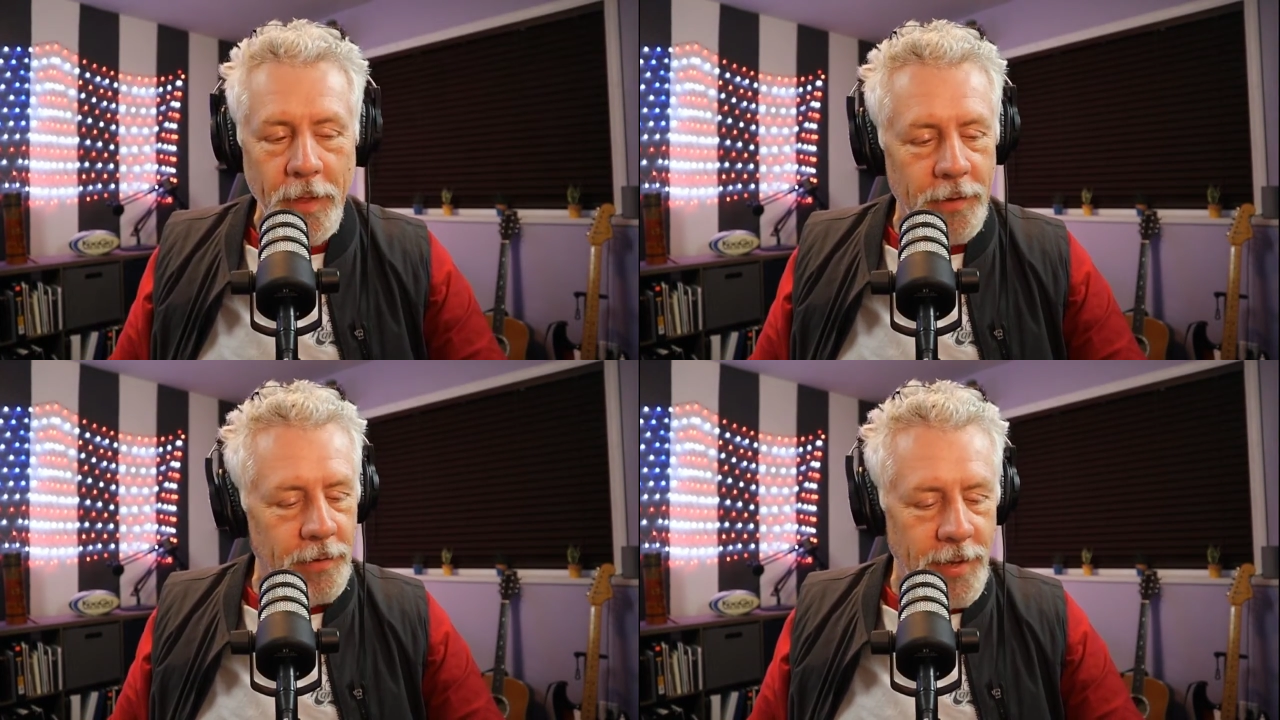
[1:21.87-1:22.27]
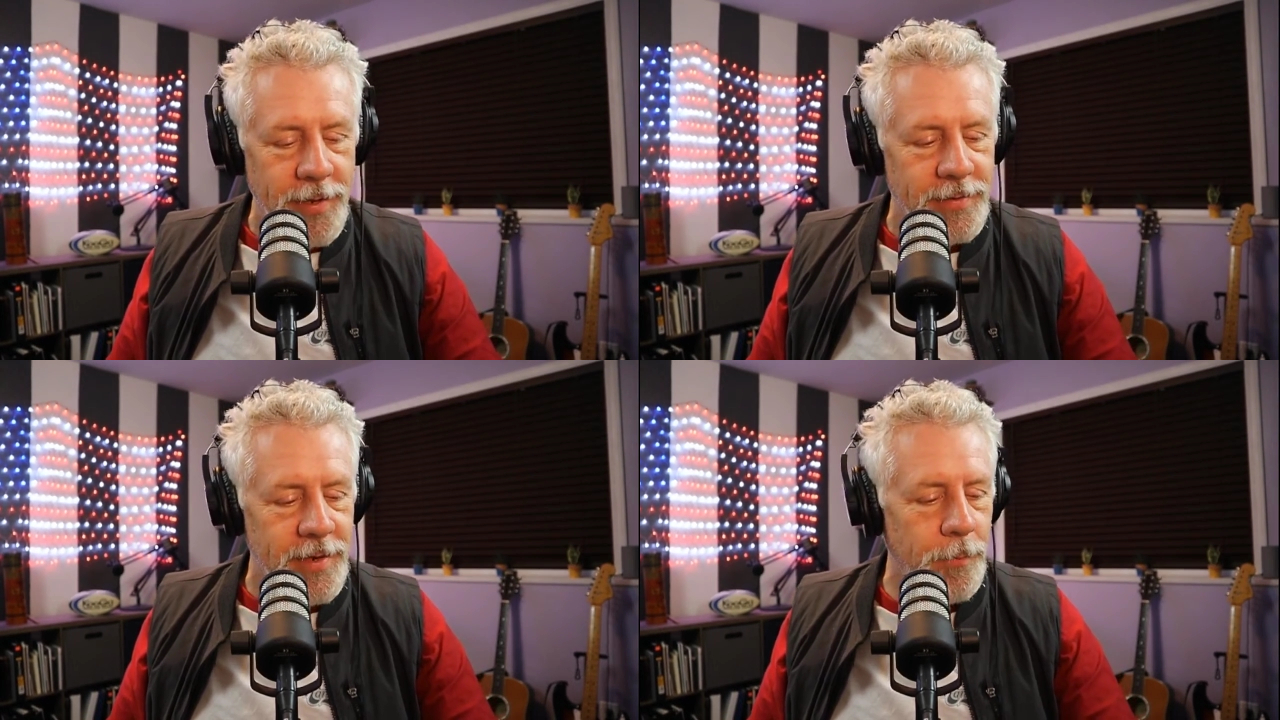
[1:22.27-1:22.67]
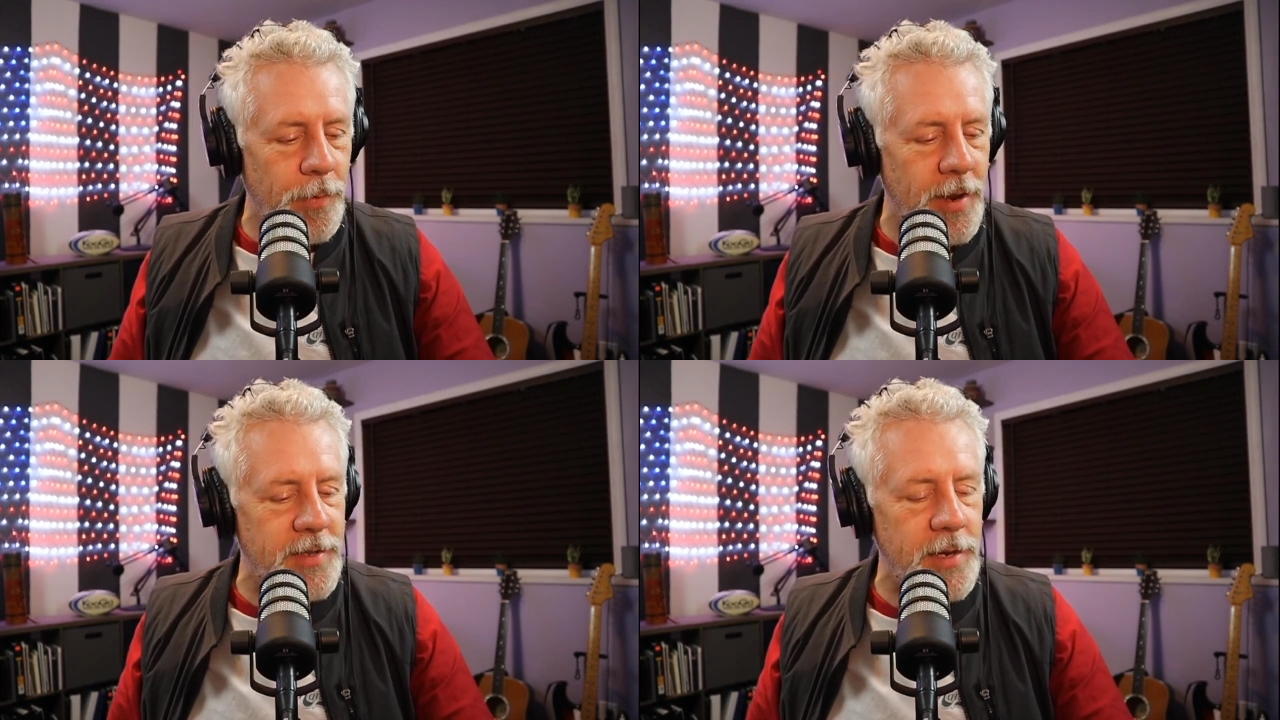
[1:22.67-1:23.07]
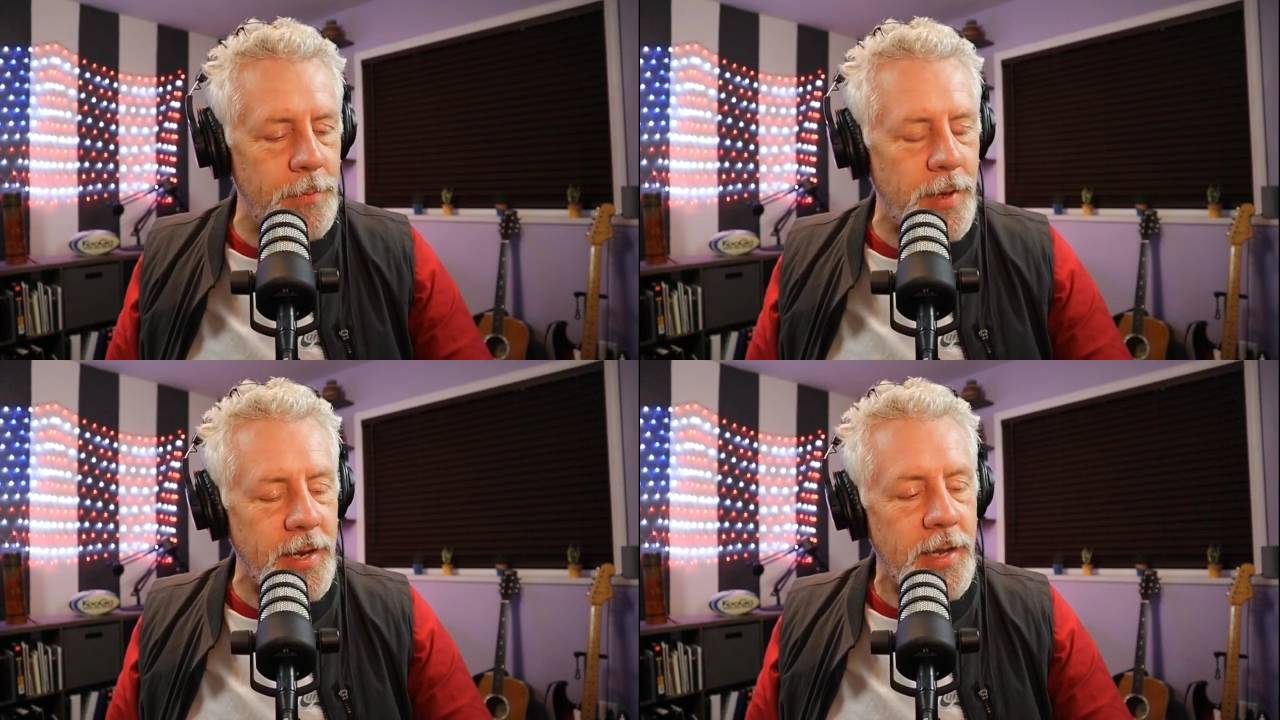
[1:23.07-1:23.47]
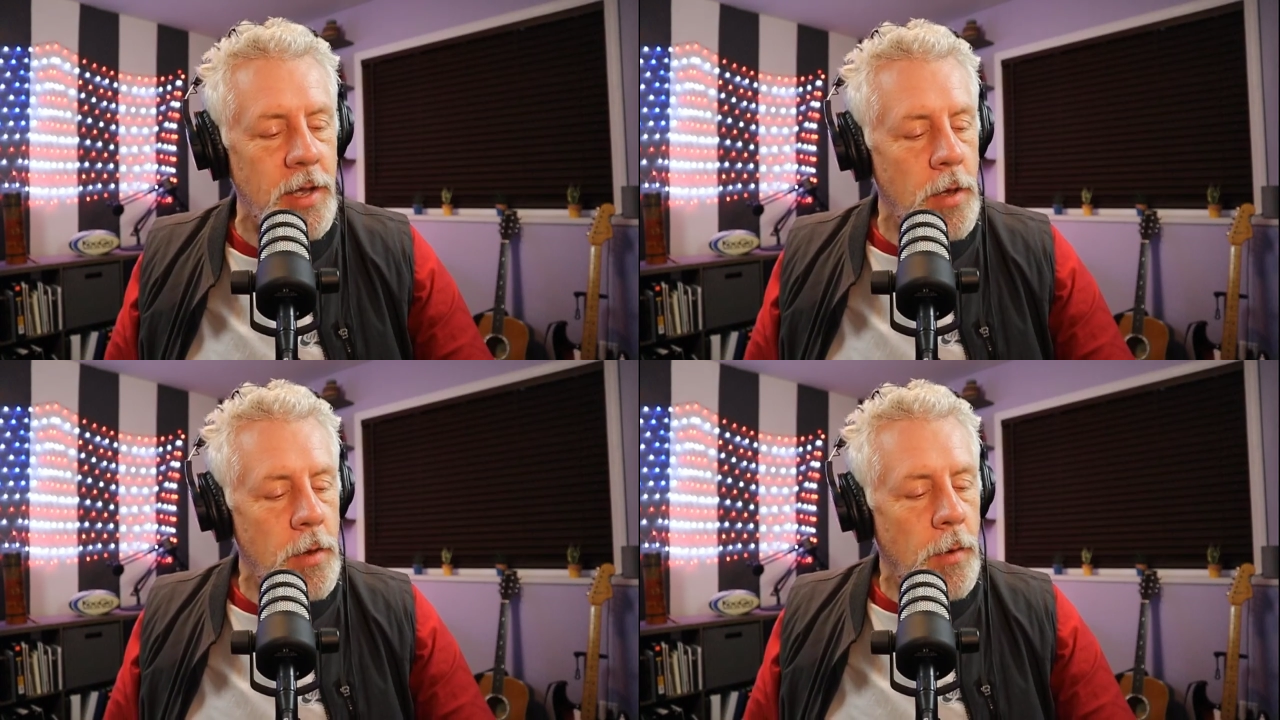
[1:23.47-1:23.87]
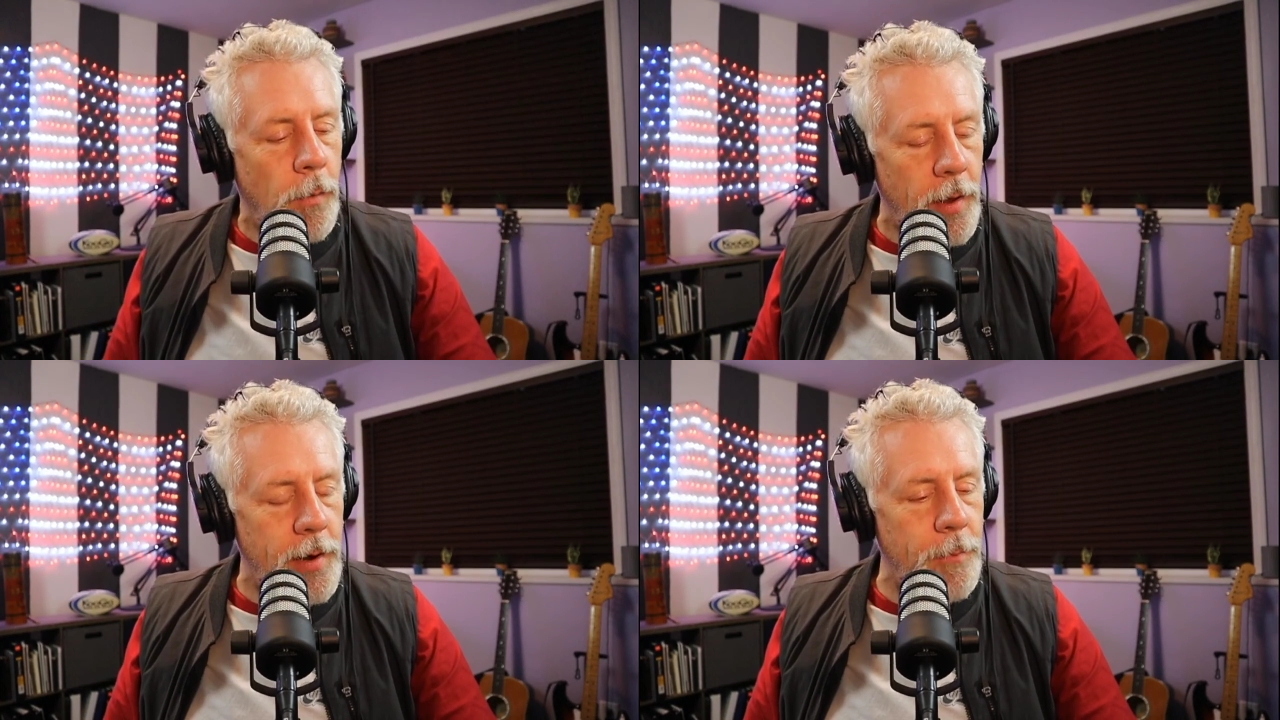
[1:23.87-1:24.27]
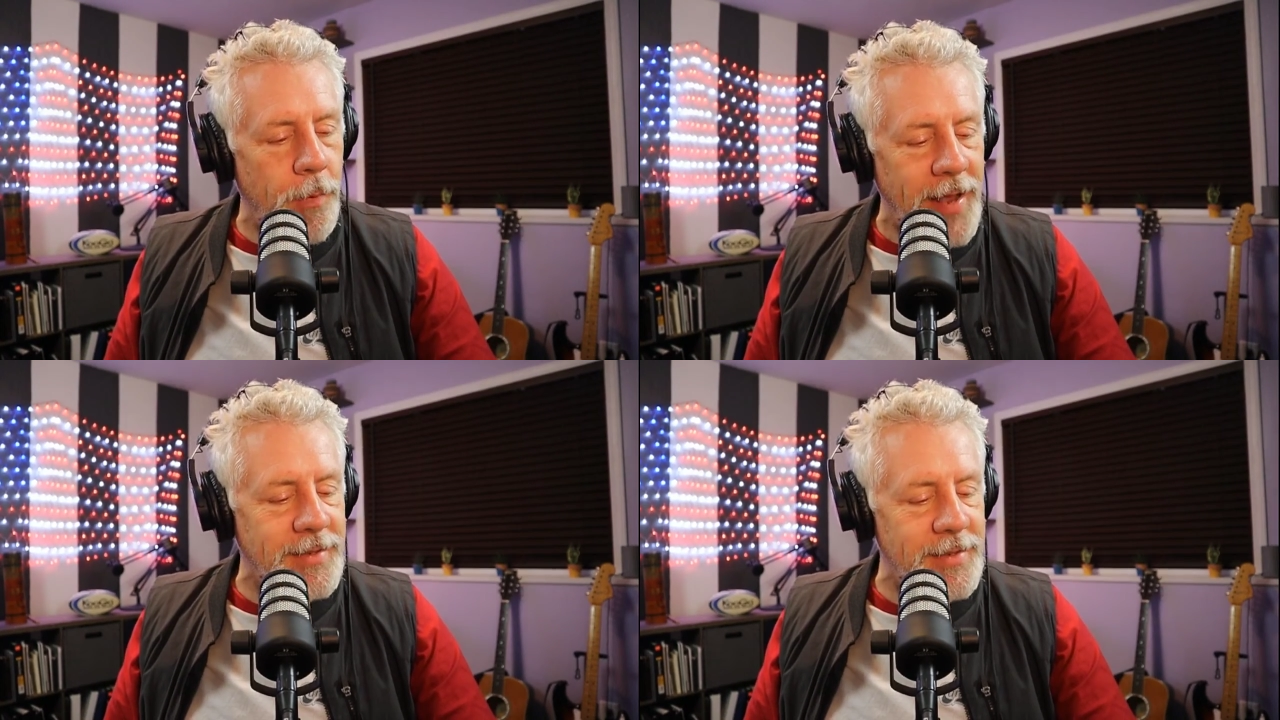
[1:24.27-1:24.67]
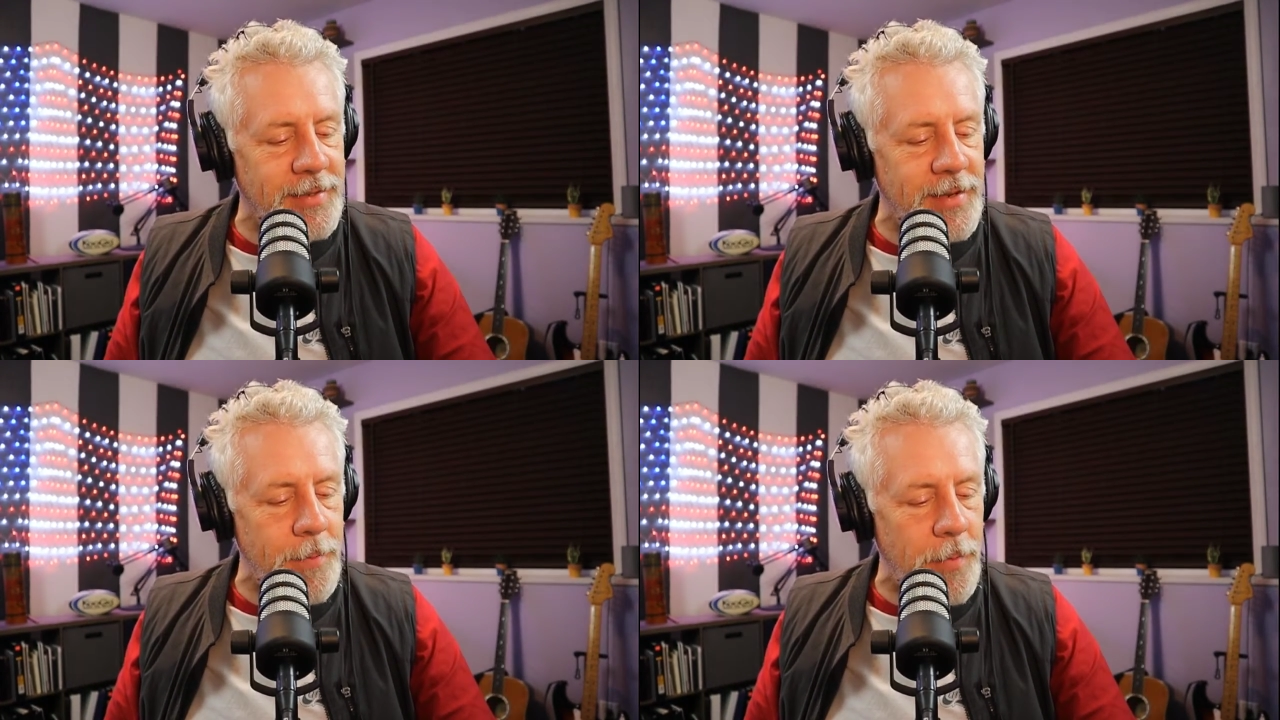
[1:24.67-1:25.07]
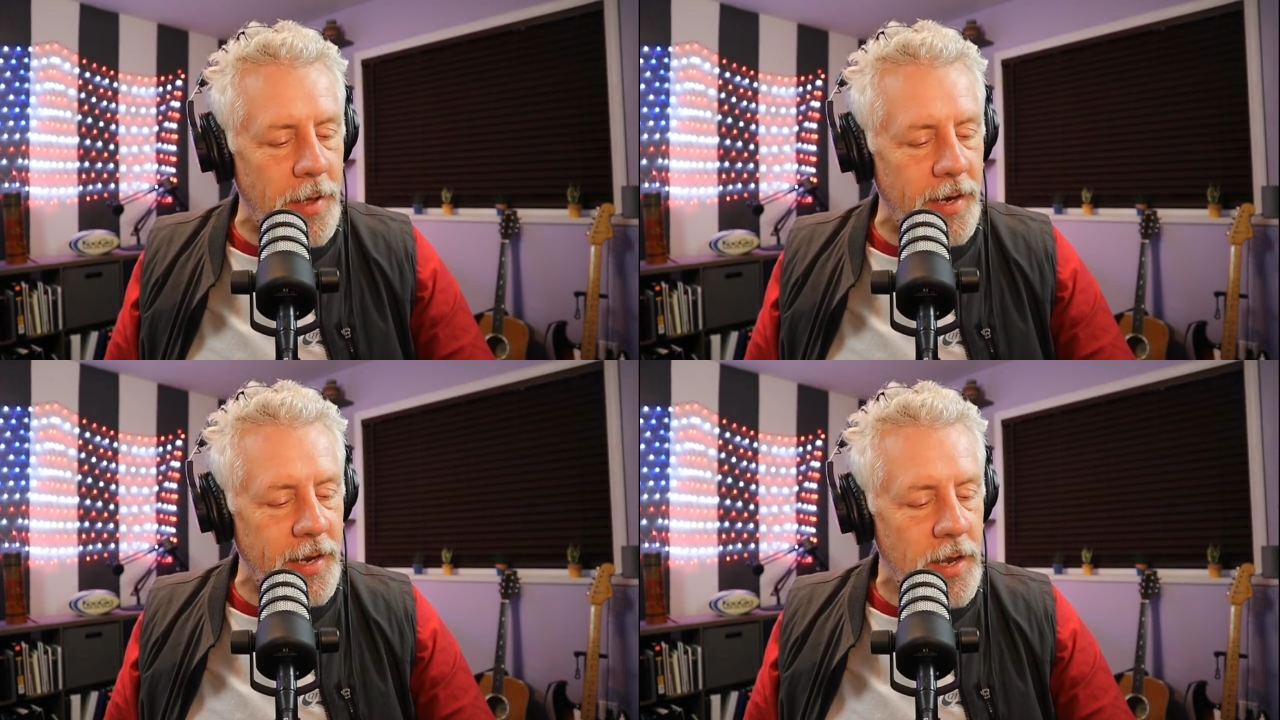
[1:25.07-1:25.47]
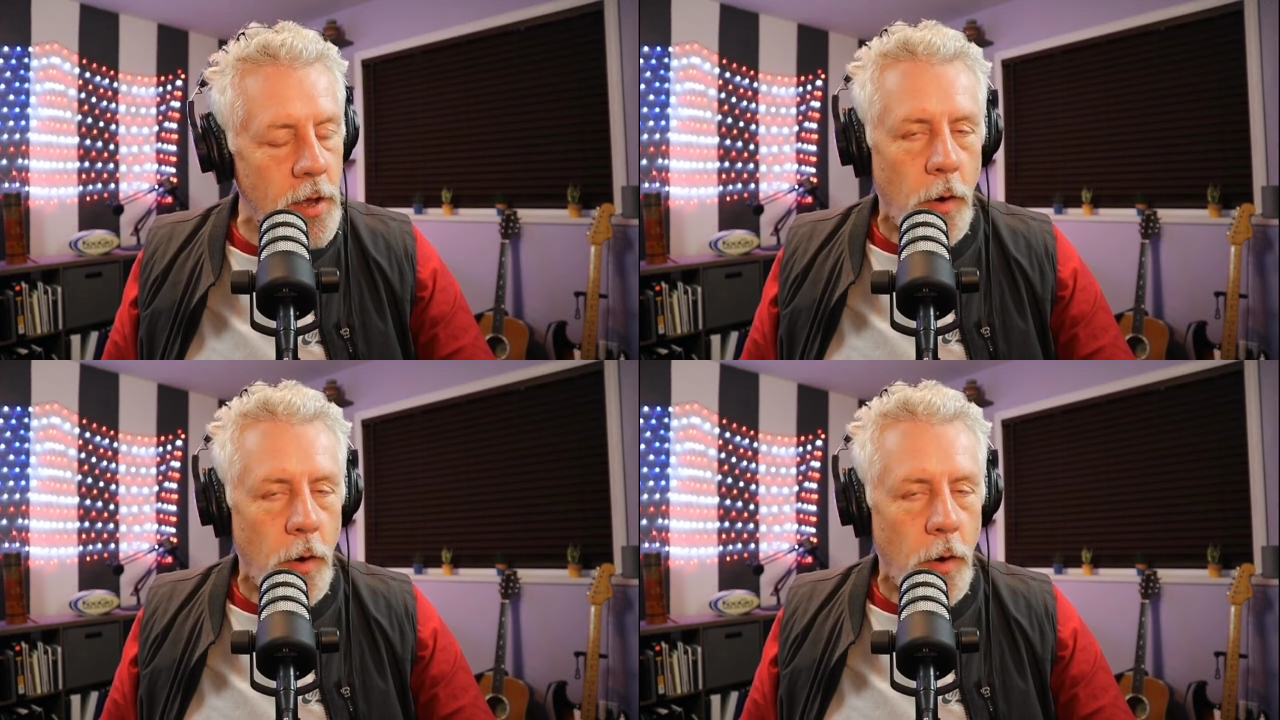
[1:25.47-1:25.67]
That doesn't impress anybody. What impresses somebody,